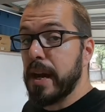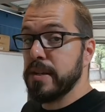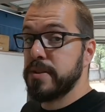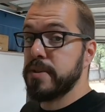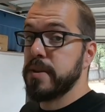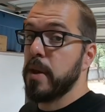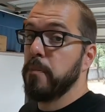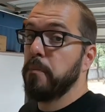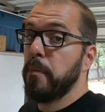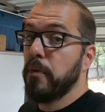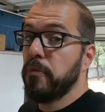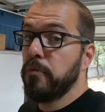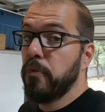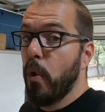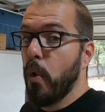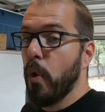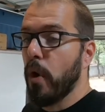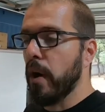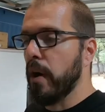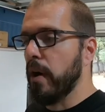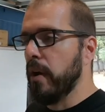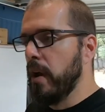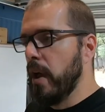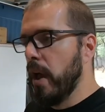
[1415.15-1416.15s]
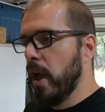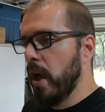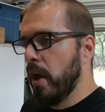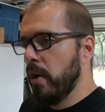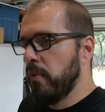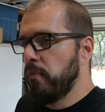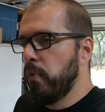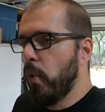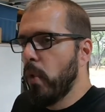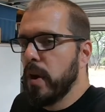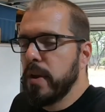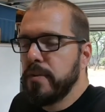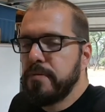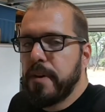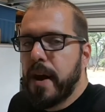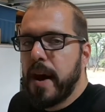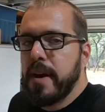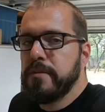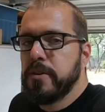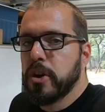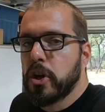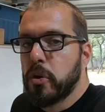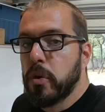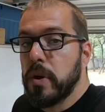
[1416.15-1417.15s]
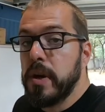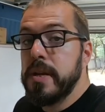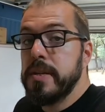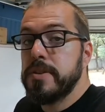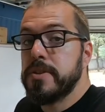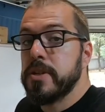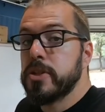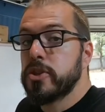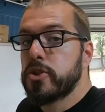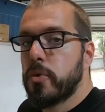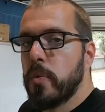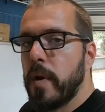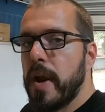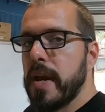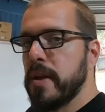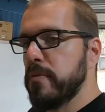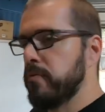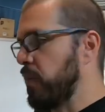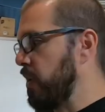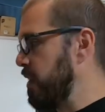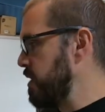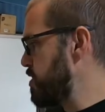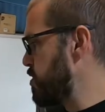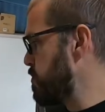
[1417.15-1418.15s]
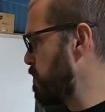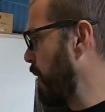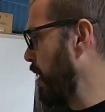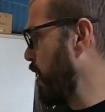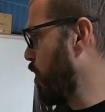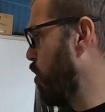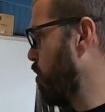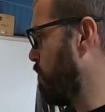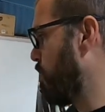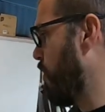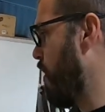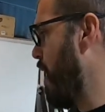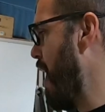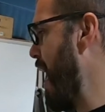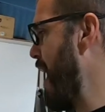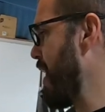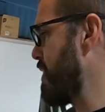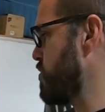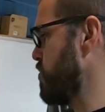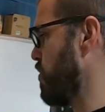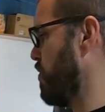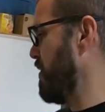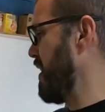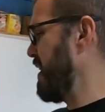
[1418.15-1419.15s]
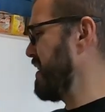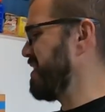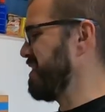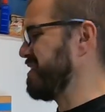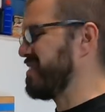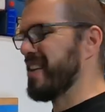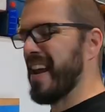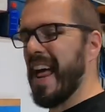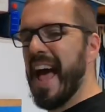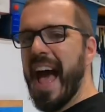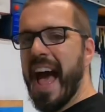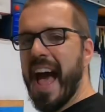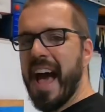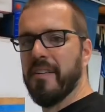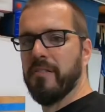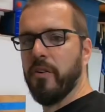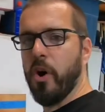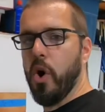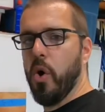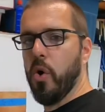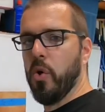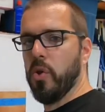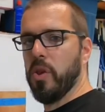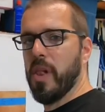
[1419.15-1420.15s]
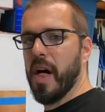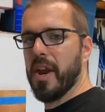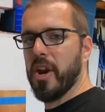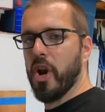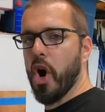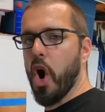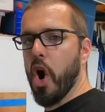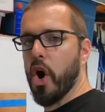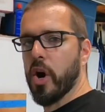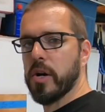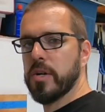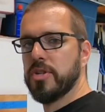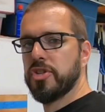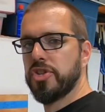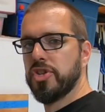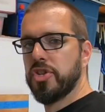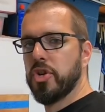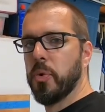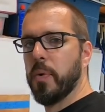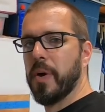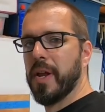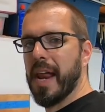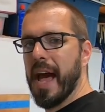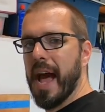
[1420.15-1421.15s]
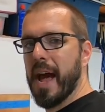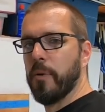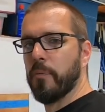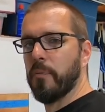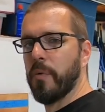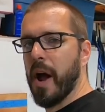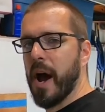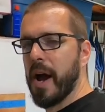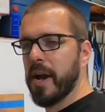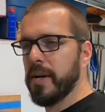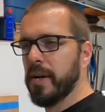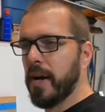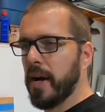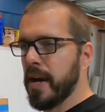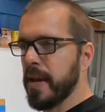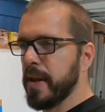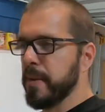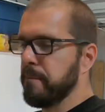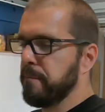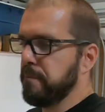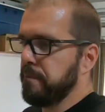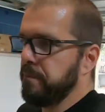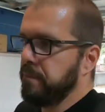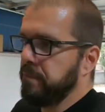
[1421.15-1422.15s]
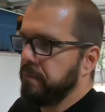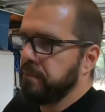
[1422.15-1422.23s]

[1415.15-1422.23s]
I said before, 45 degrees is great for a spring over axle that doesn't have a whole lot of arch to it at ride height.